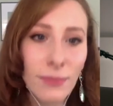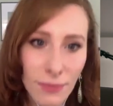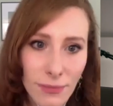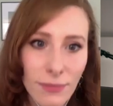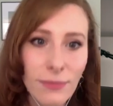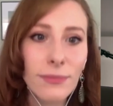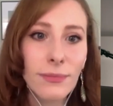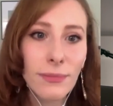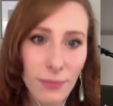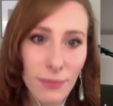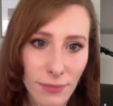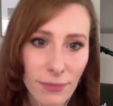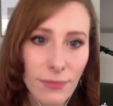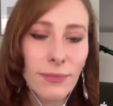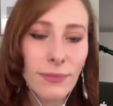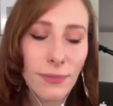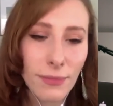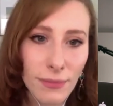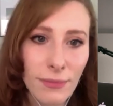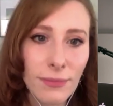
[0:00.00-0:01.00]

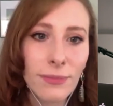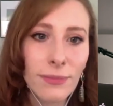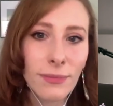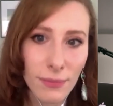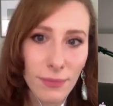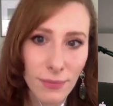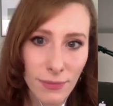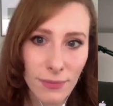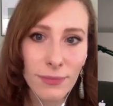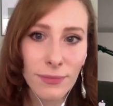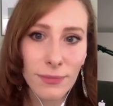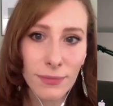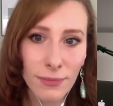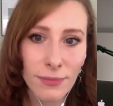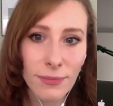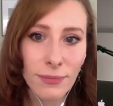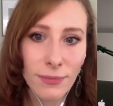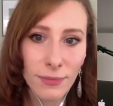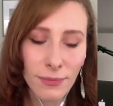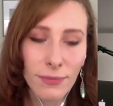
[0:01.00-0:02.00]

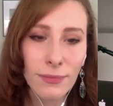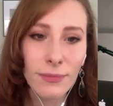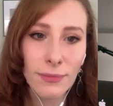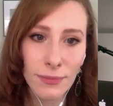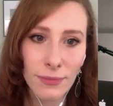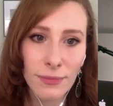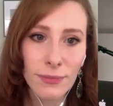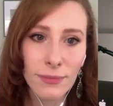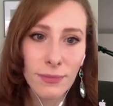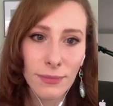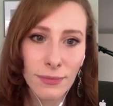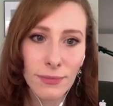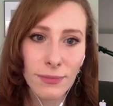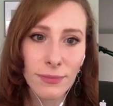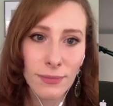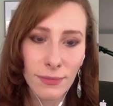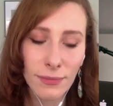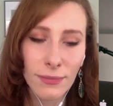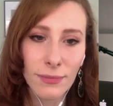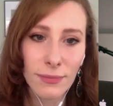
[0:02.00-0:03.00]

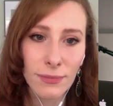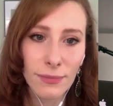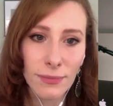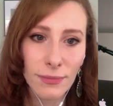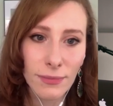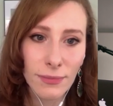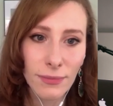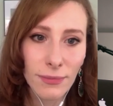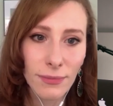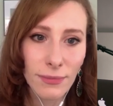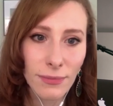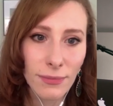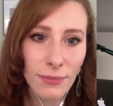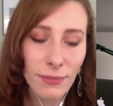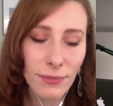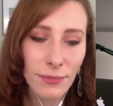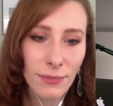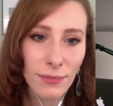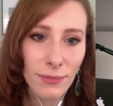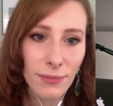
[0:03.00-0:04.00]

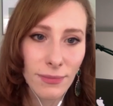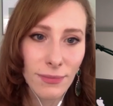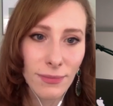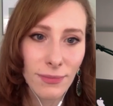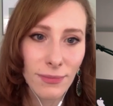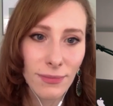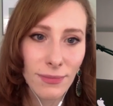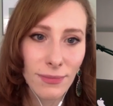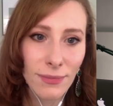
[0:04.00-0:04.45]
This person isn't speaking.